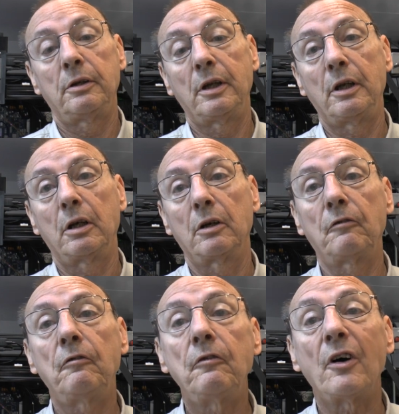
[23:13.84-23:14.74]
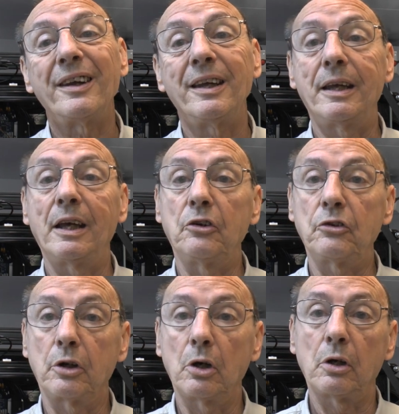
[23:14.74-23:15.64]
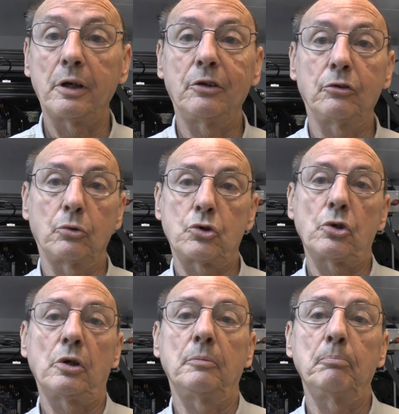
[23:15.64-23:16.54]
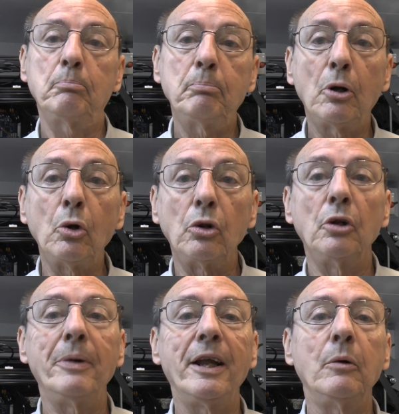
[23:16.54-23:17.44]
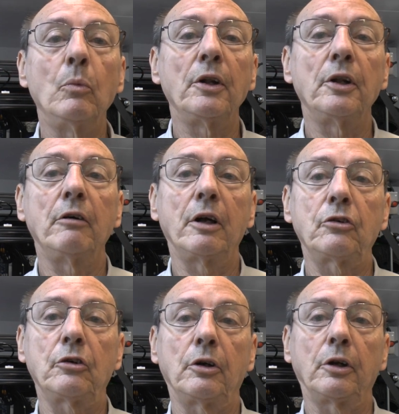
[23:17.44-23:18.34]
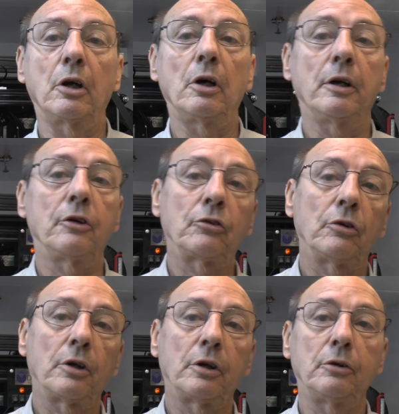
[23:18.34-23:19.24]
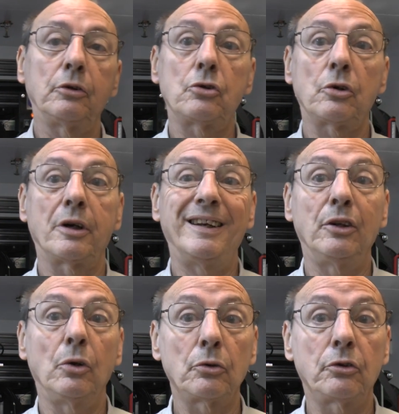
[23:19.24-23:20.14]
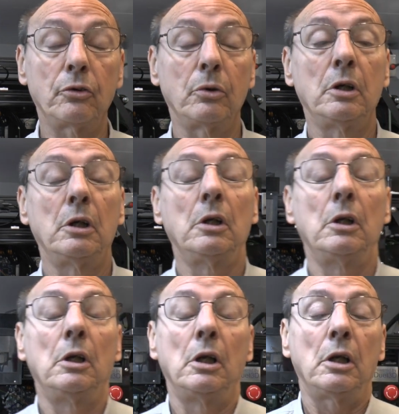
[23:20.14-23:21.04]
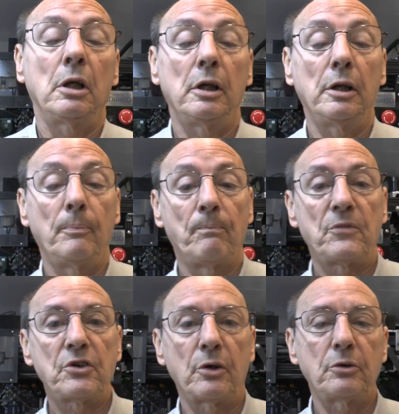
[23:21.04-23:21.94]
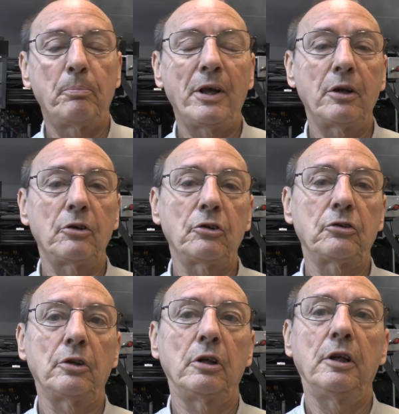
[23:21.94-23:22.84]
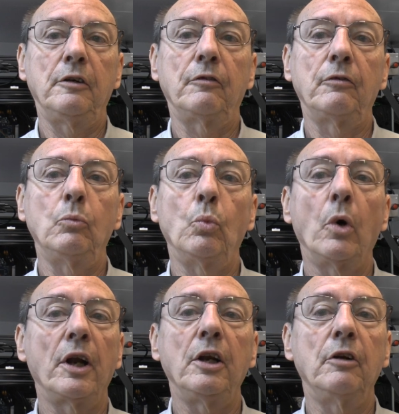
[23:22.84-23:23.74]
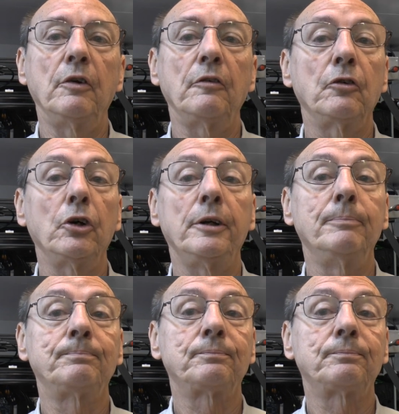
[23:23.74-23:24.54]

then they're going to fight against the guides, or try and pull the bed in one direction and the guide is trying it not to. So it's better just to leave one end of it free.